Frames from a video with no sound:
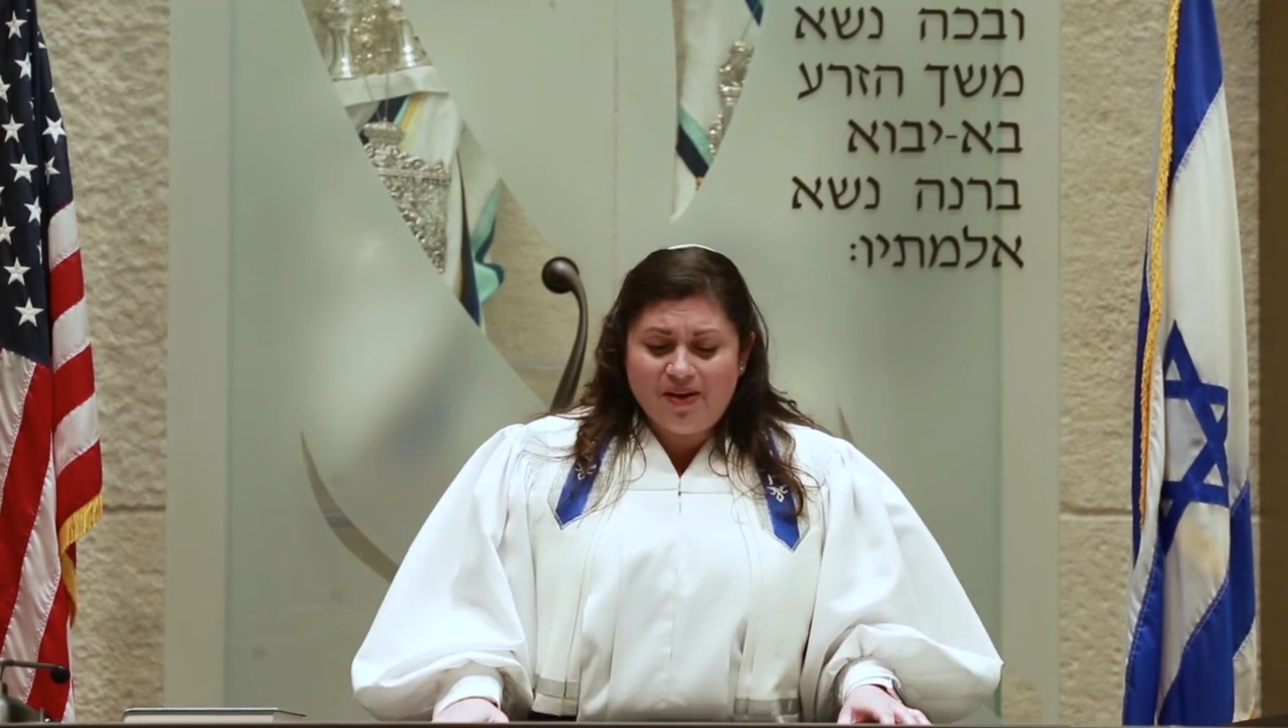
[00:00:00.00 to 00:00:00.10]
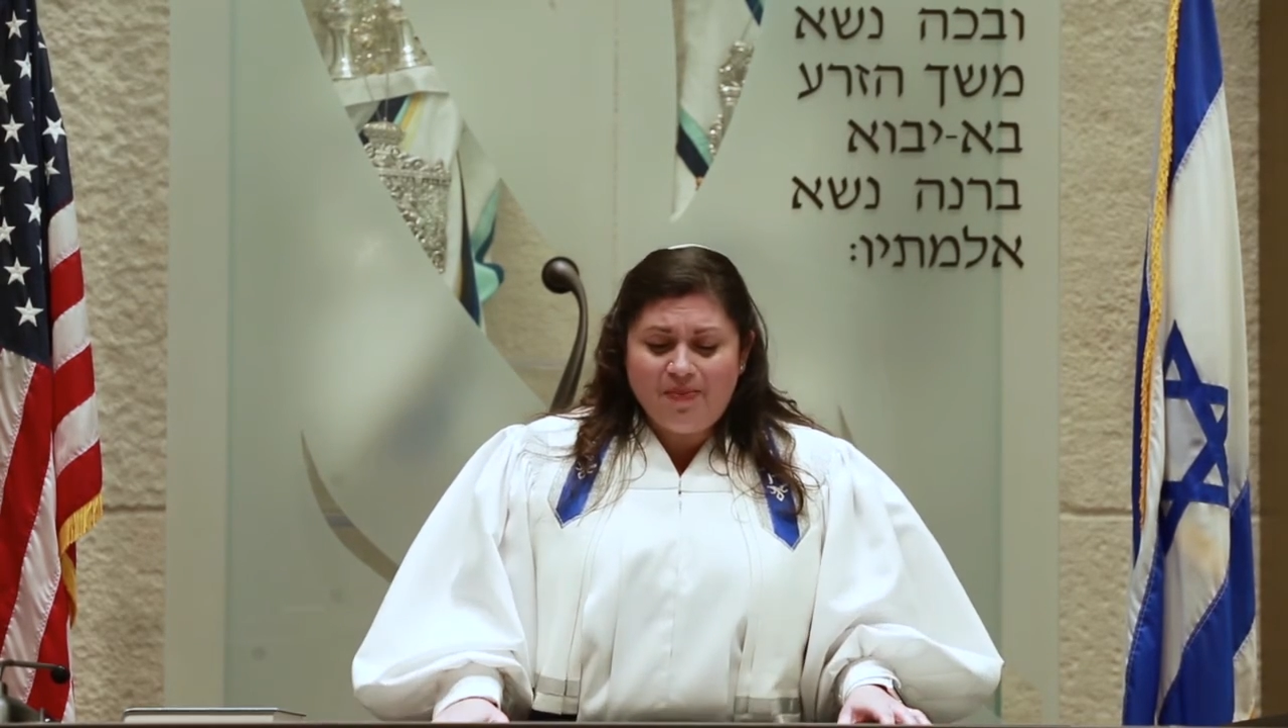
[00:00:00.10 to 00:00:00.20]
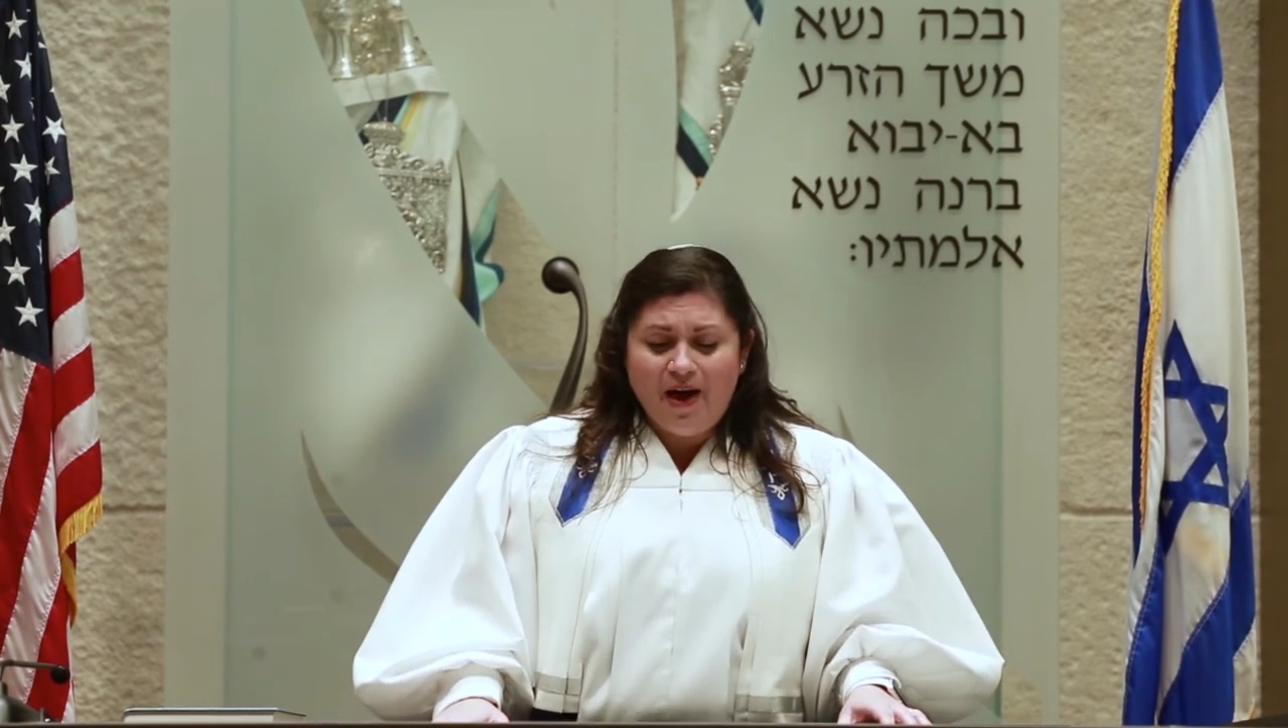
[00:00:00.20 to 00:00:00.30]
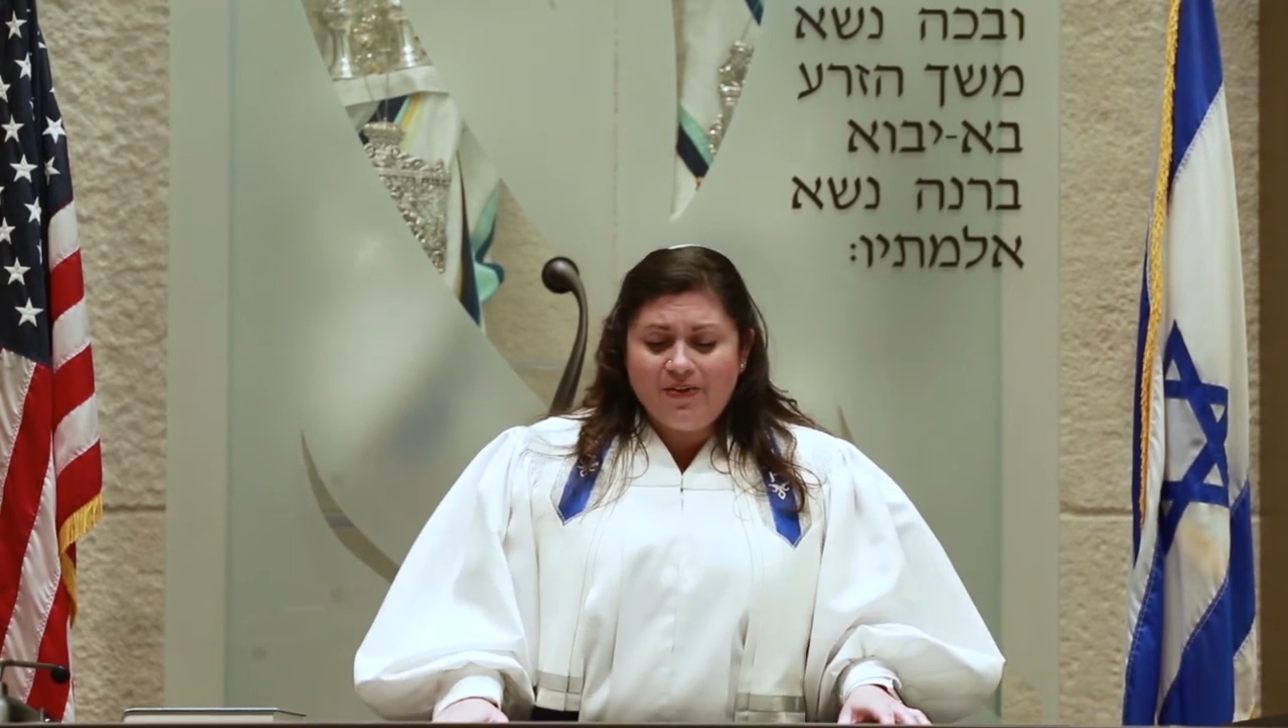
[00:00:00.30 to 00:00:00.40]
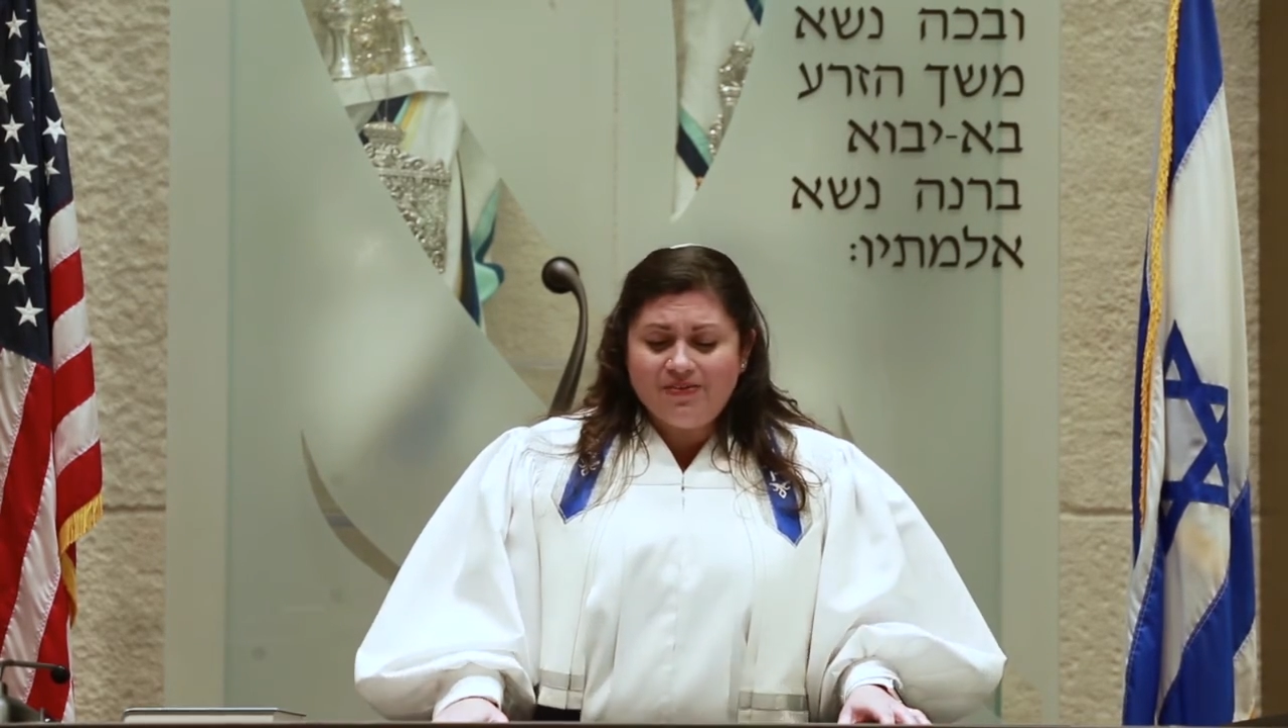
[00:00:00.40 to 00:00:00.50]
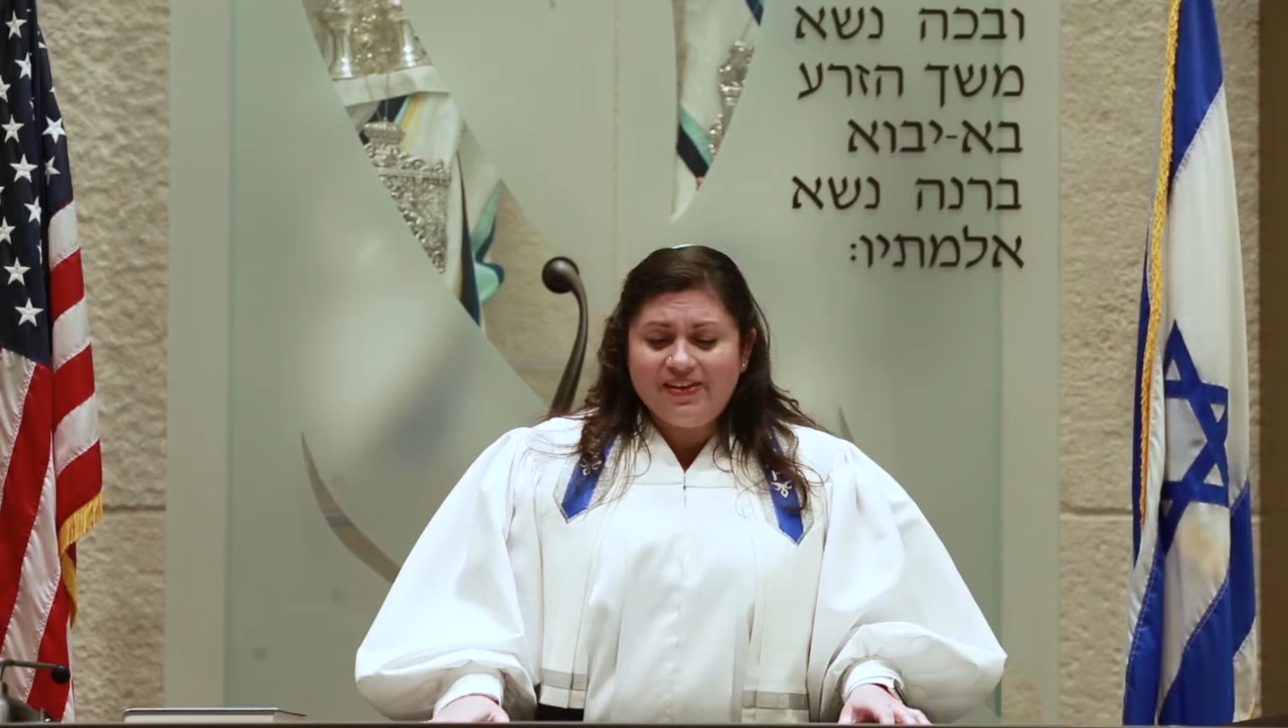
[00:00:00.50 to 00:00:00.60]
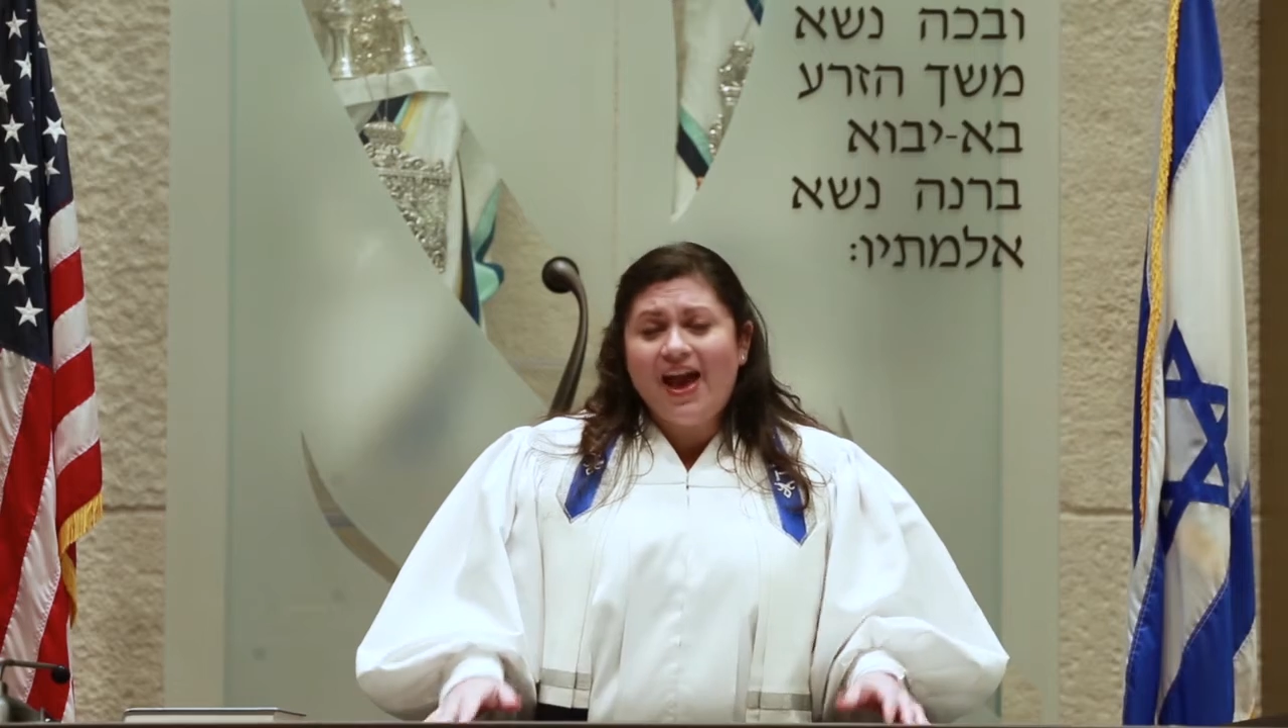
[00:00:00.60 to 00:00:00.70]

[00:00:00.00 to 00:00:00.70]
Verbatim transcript: about